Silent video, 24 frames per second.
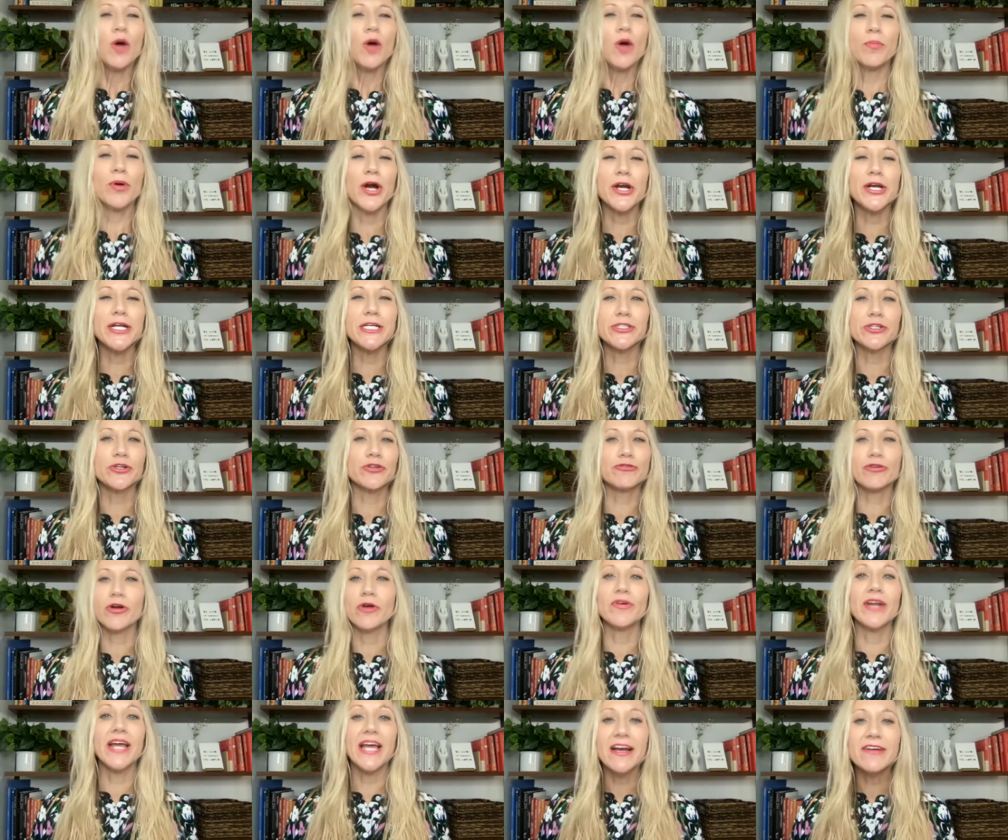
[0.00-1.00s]
parties are
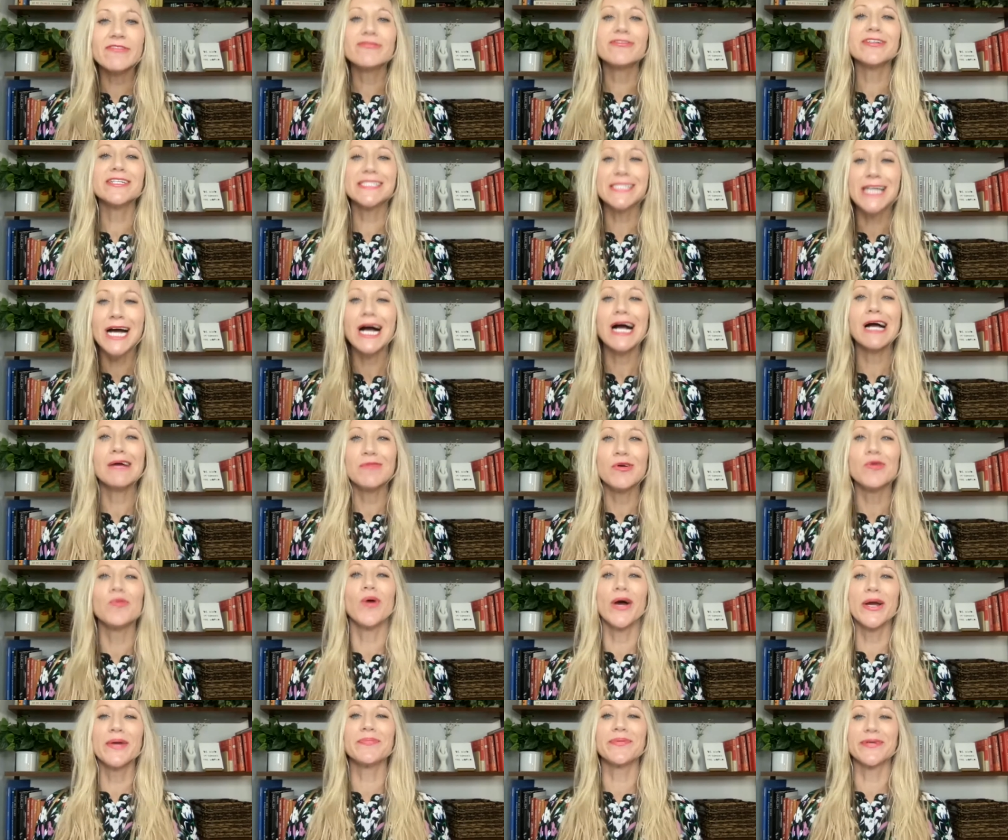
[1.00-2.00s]
thrown every time a
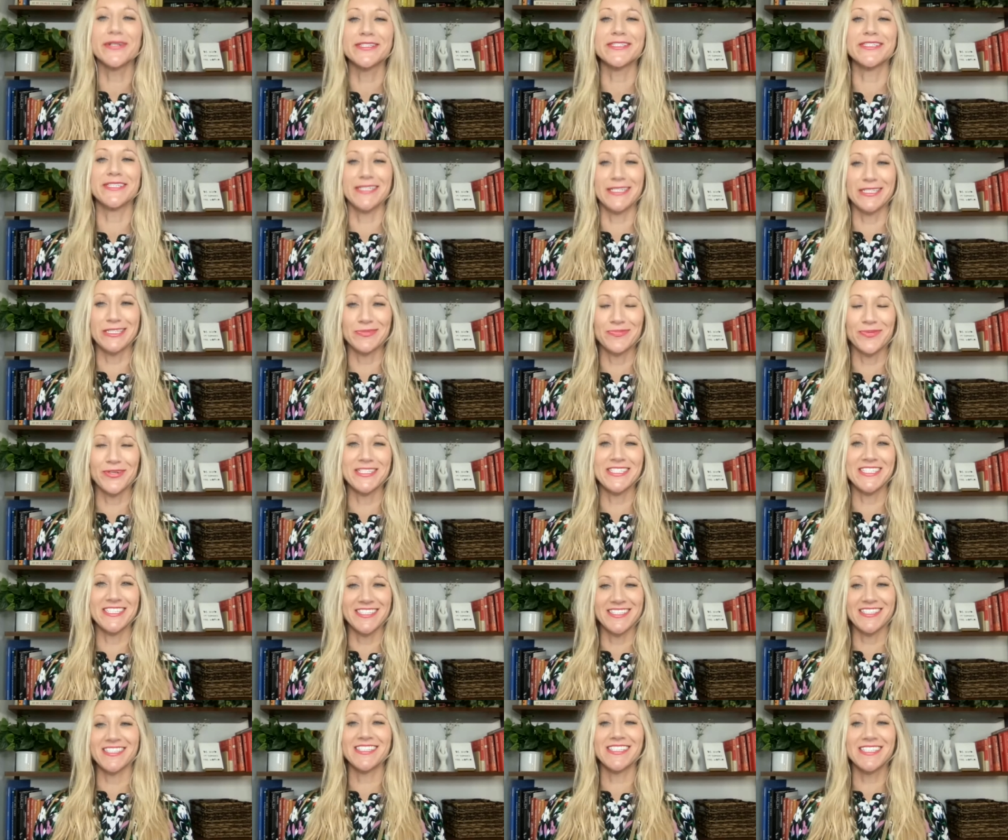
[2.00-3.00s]
white person
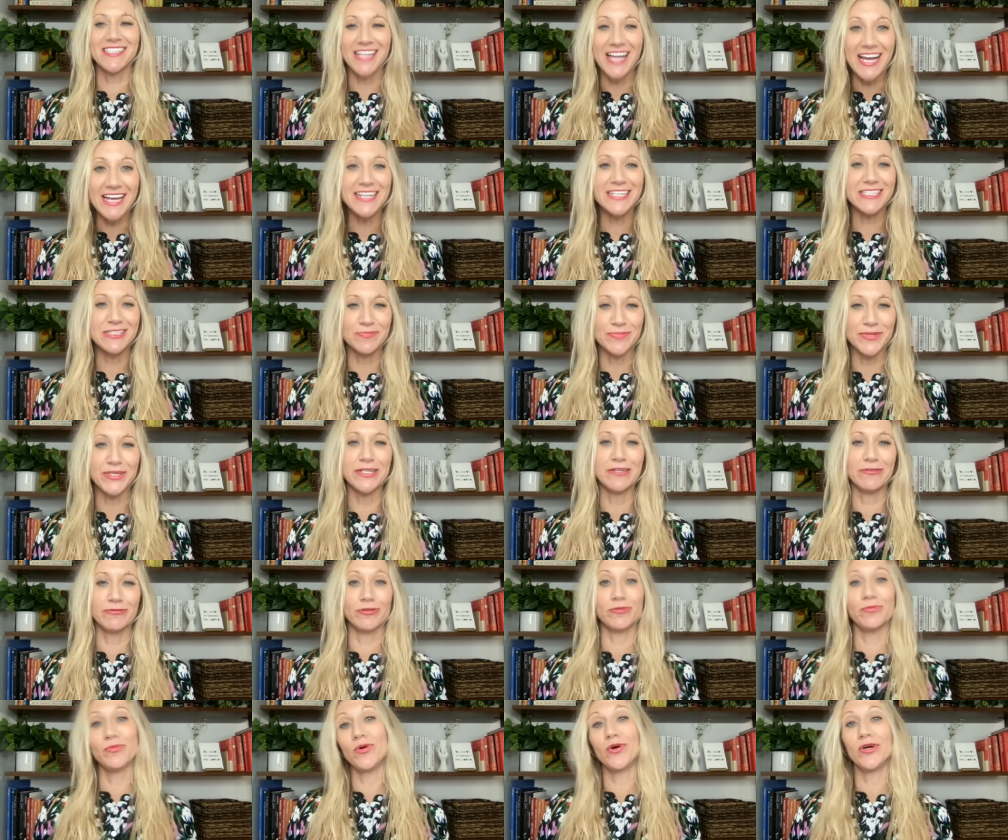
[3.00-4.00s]
expresses the slightest bit
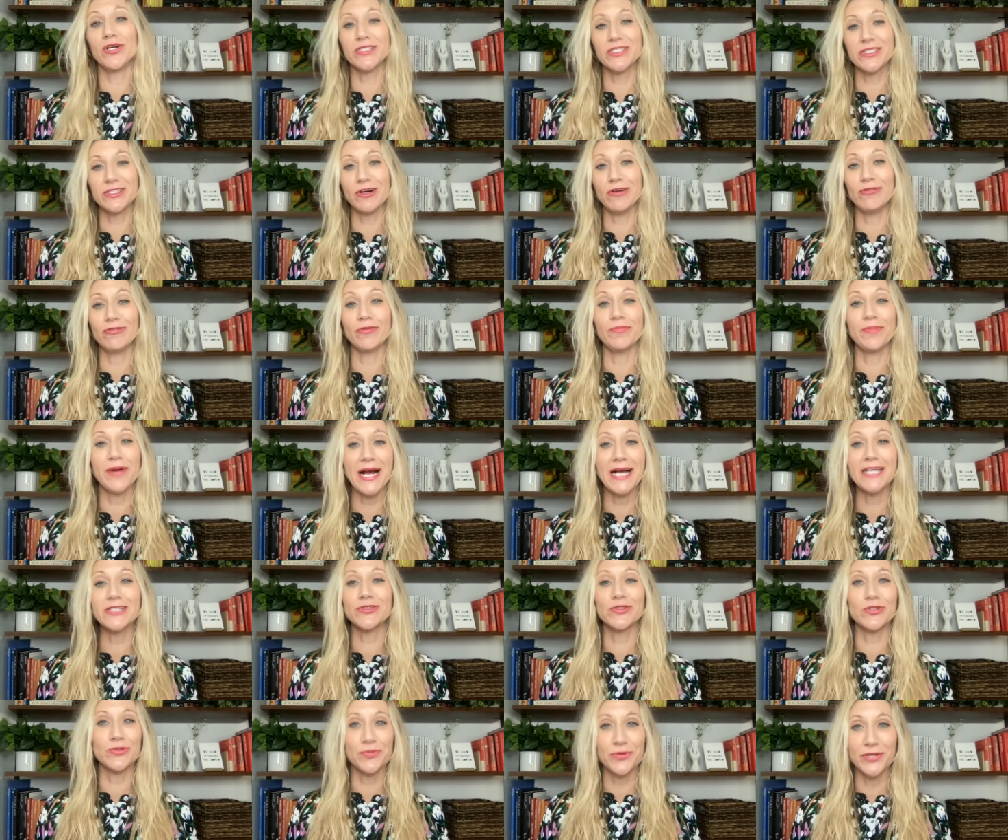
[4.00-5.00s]
of remorse over
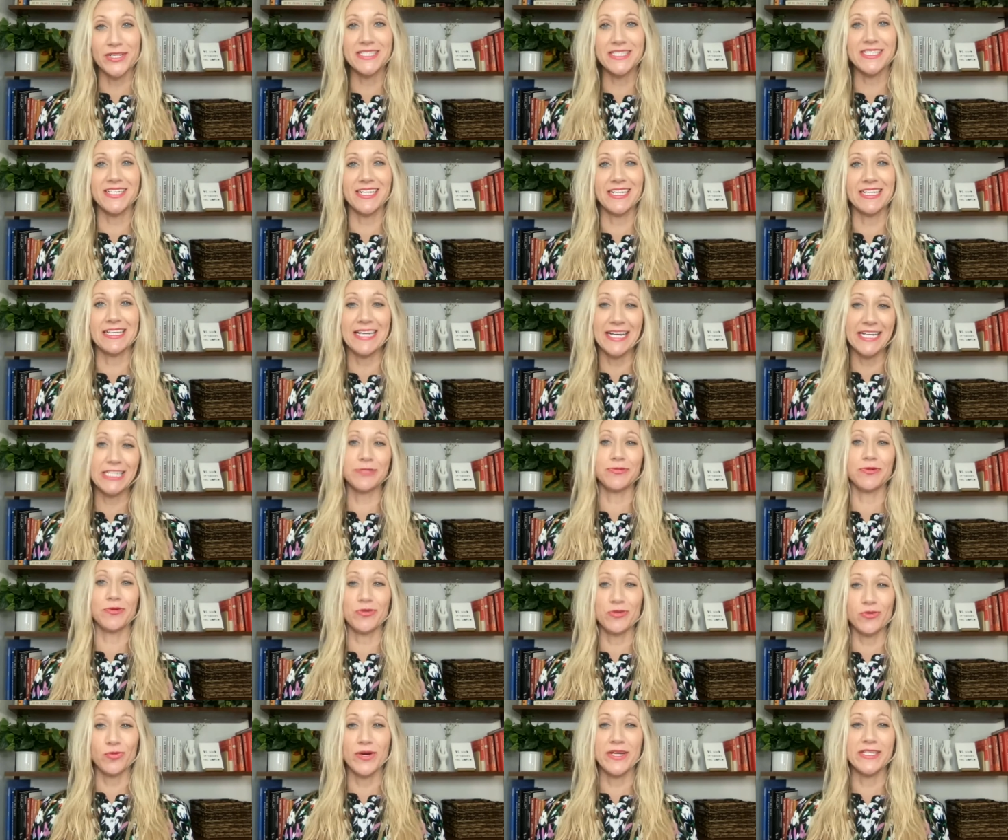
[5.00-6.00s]
past or present
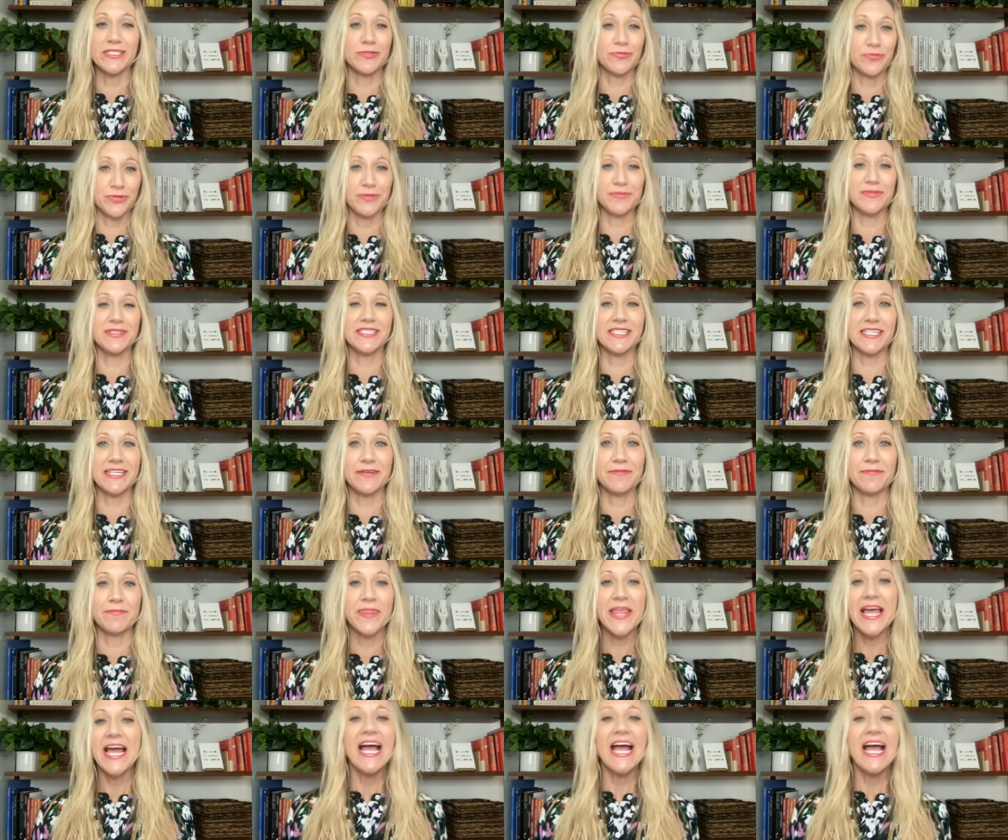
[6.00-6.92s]
engagement with white supremacy.